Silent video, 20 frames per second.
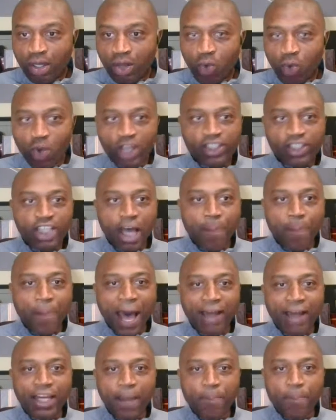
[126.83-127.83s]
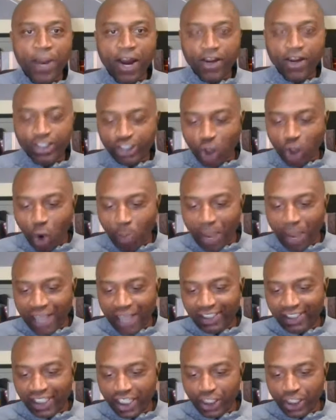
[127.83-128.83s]
What's up out there, Periscope? I
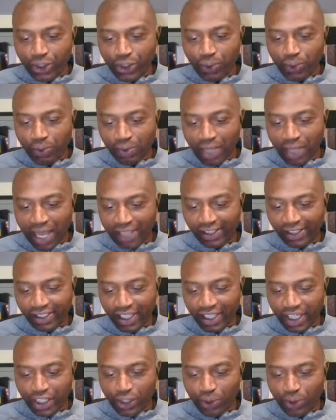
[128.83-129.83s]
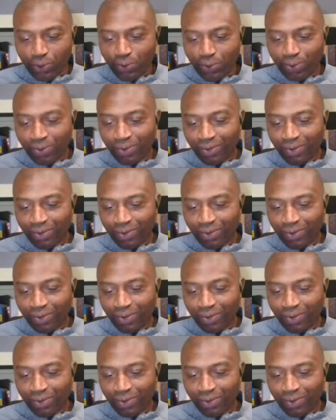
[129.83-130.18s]
see you. I see you.